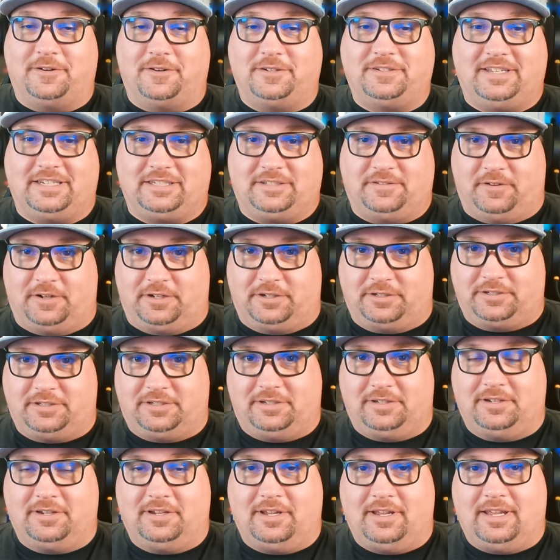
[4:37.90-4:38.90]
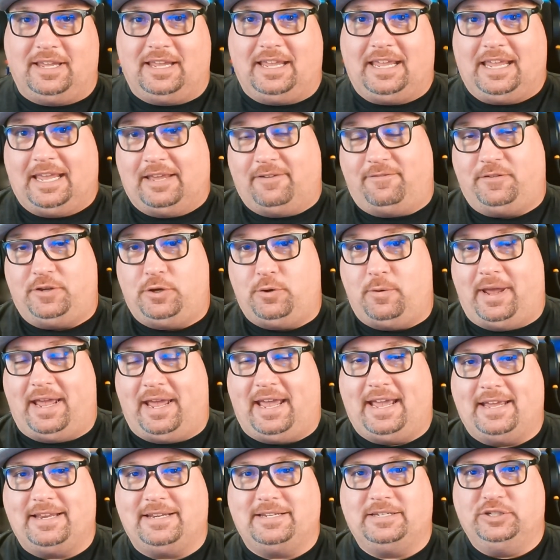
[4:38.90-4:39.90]
First things first. If you
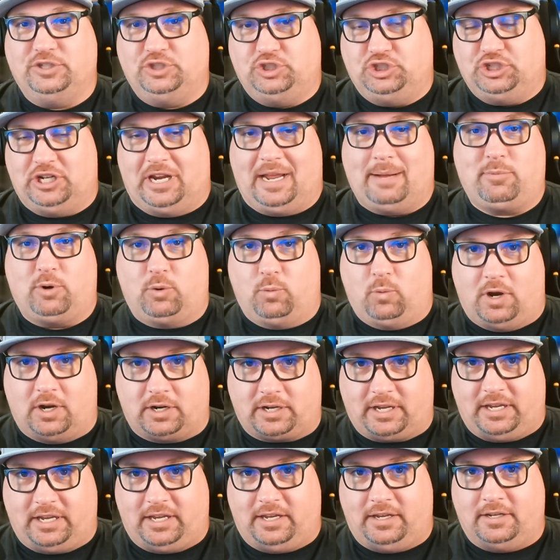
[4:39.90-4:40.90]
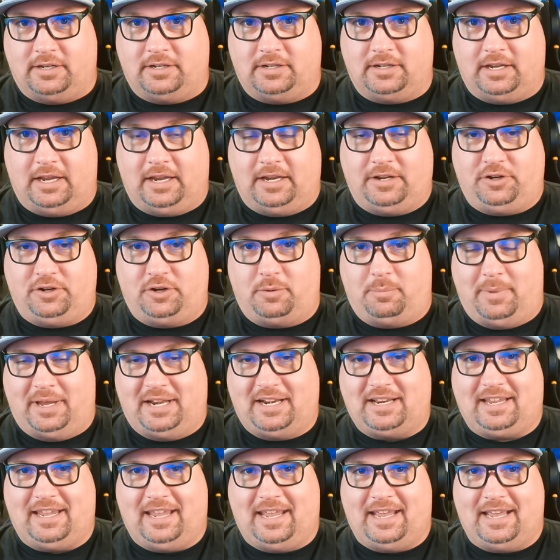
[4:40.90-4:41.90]
had Jabberwocky in your
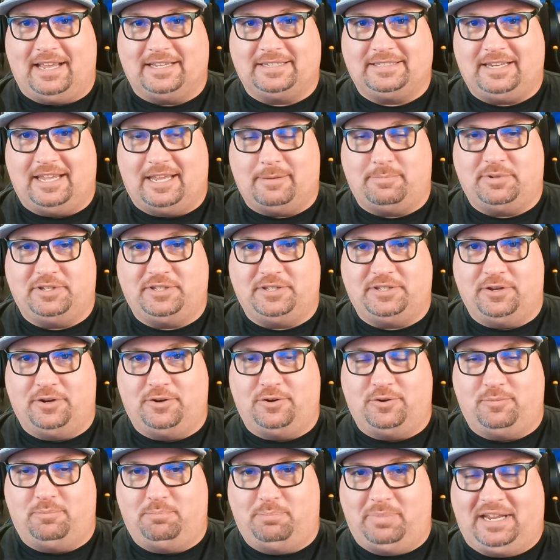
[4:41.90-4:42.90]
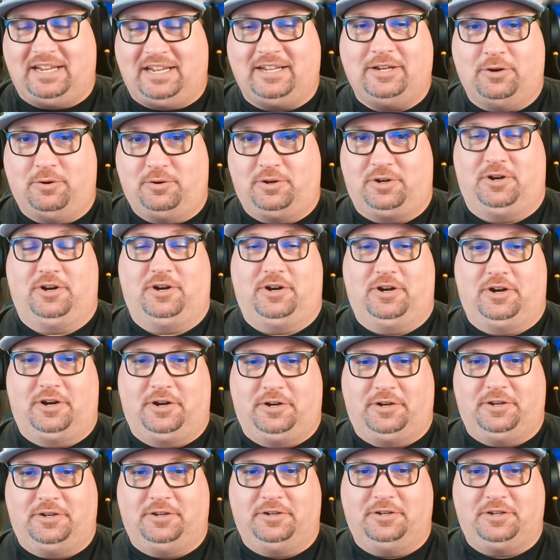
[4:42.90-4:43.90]
Metacast episode bingo
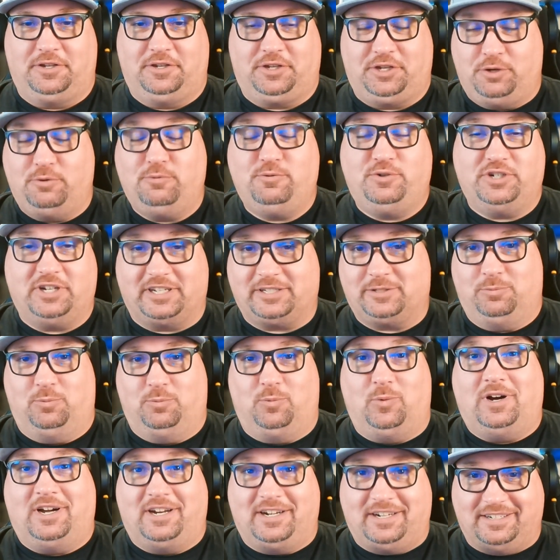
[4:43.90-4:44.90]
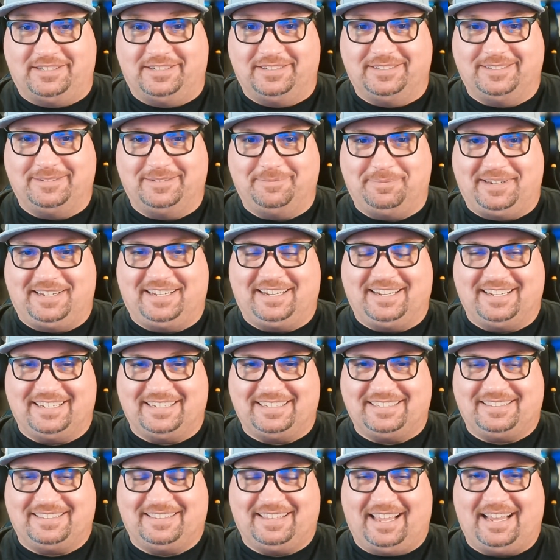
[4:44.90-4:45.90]
card, you just won,
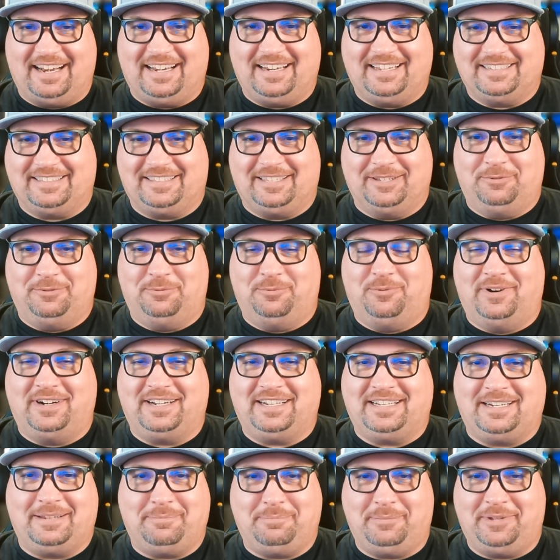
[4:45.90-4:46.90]
because that is the one in a